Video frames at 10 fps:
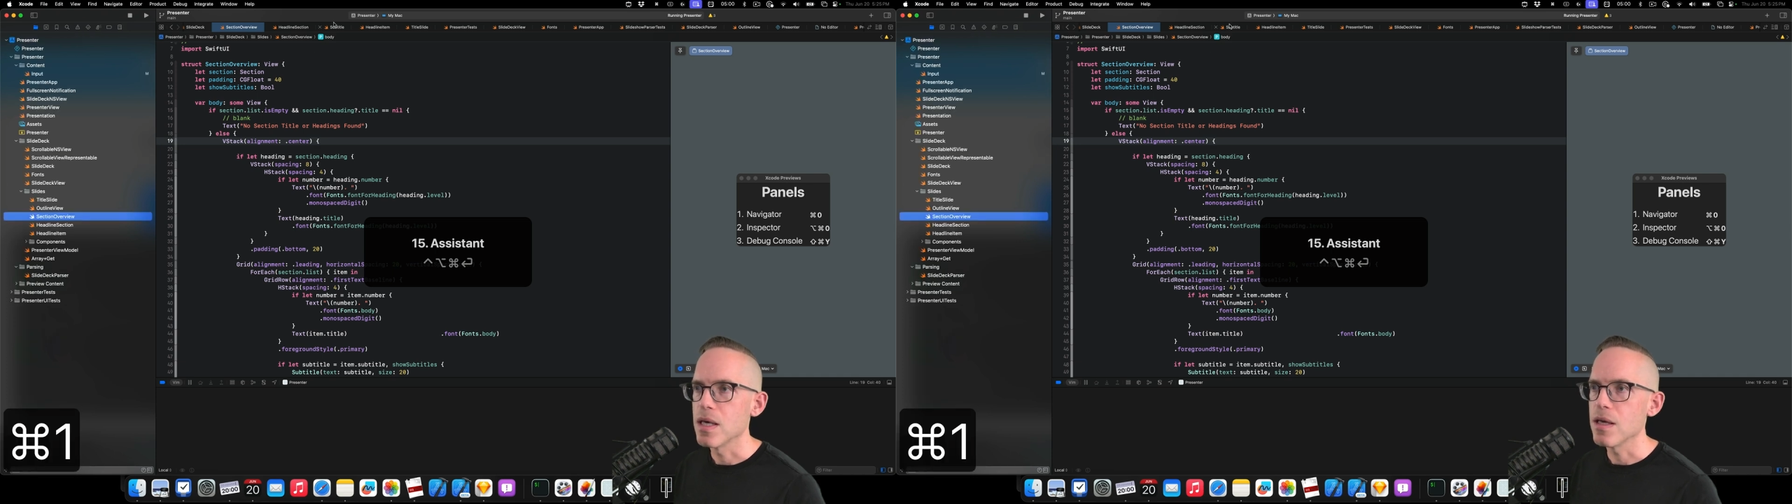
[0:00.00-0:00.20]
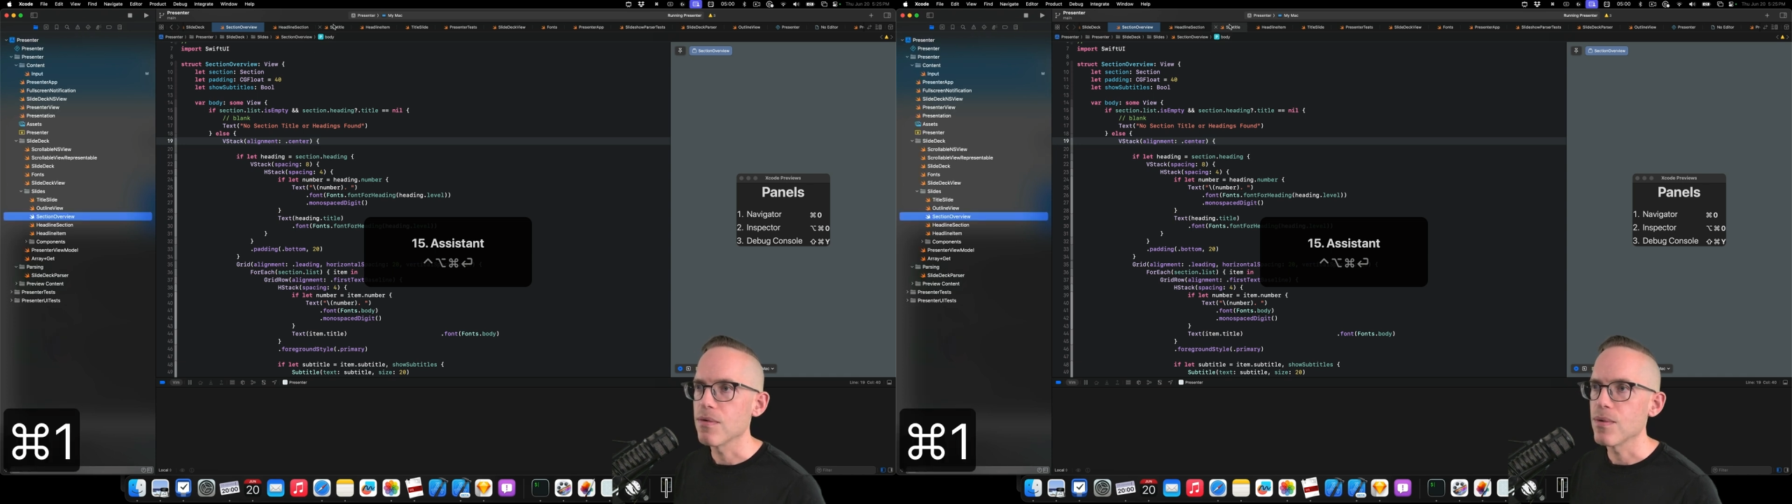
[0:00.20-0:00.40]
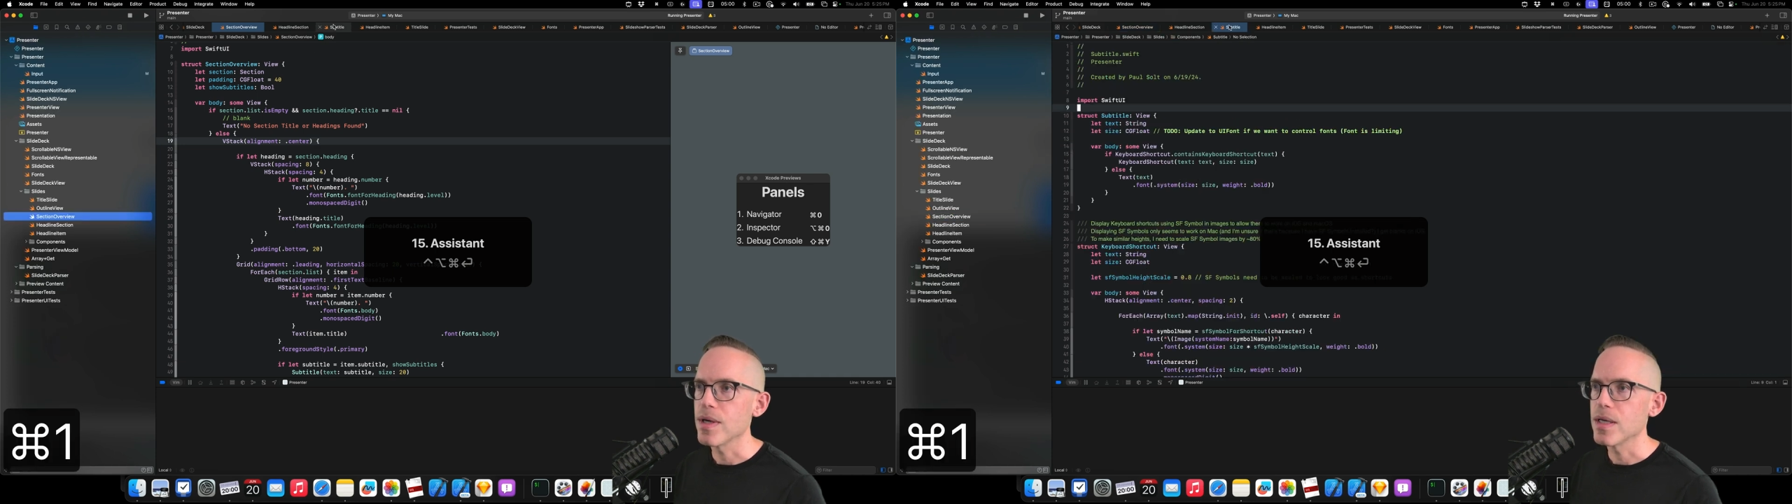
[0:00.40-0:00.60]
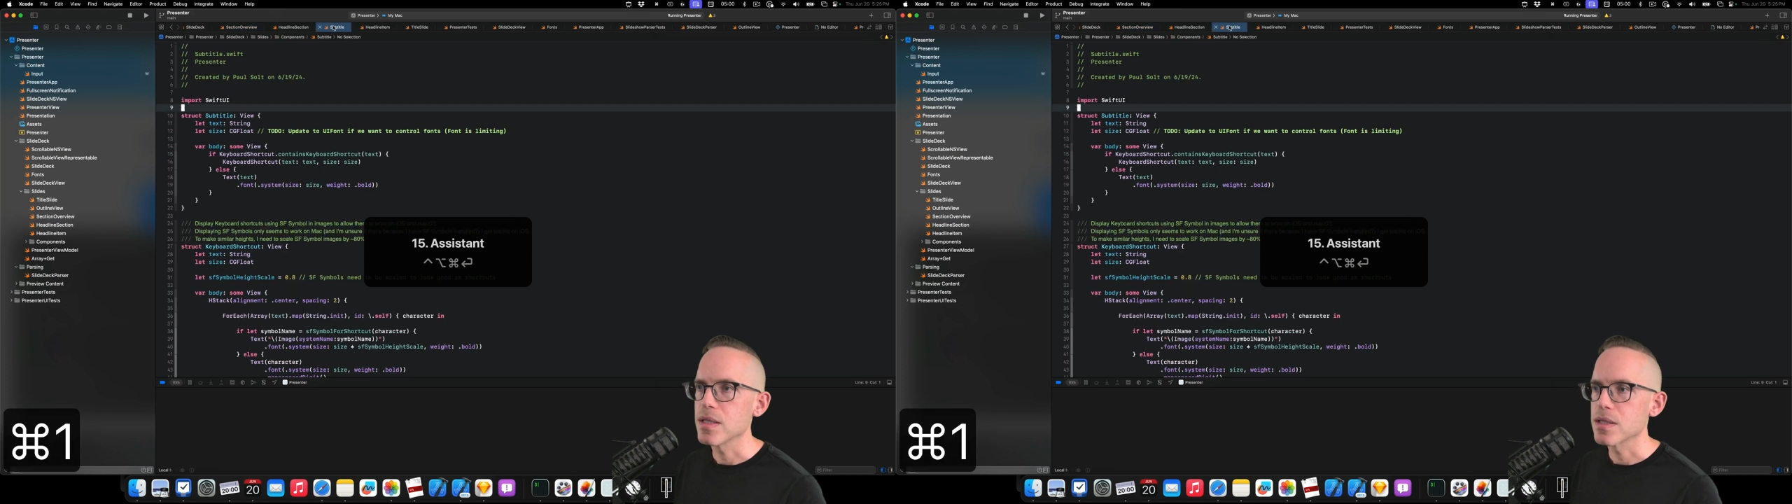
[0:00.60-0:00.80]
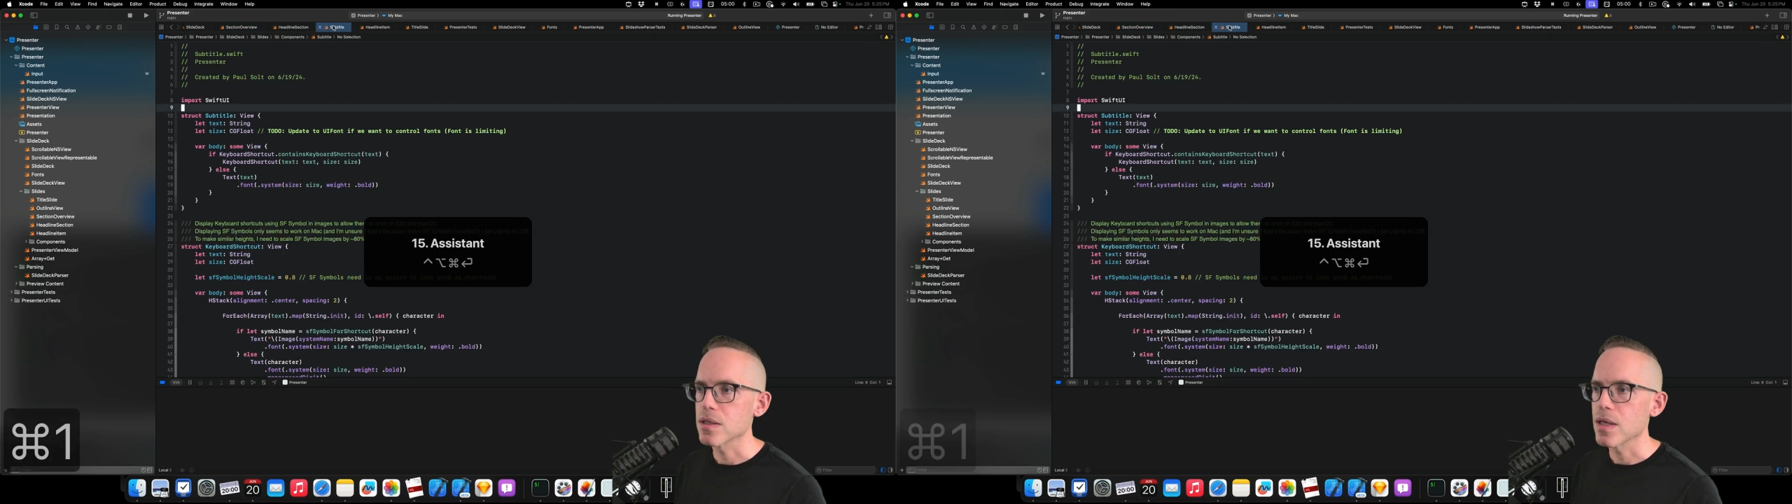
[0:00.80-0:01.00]
If we
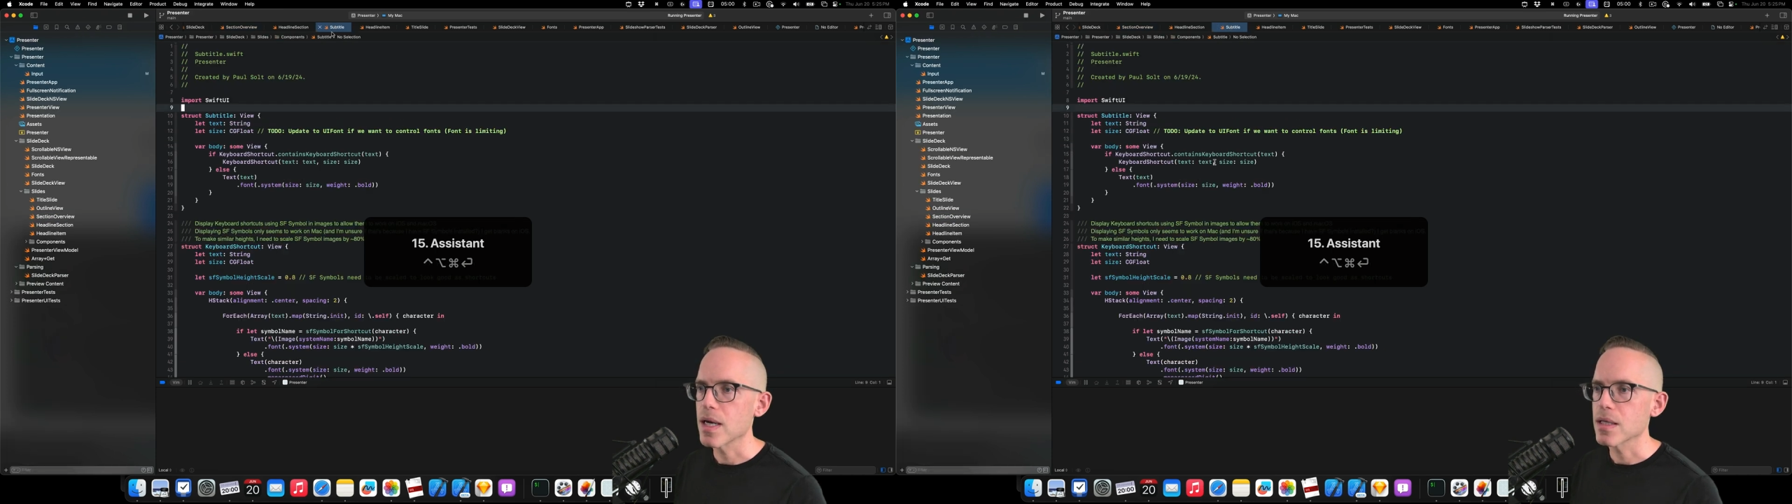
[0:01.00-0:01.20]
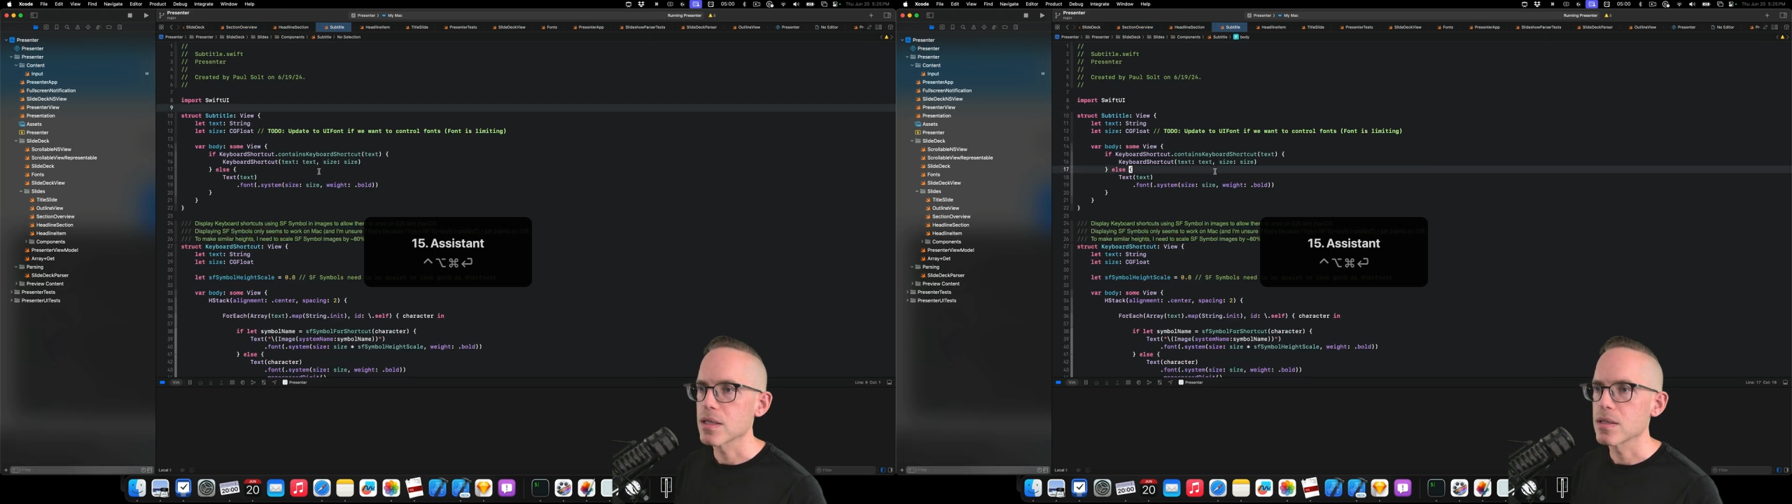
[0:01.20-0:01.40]
select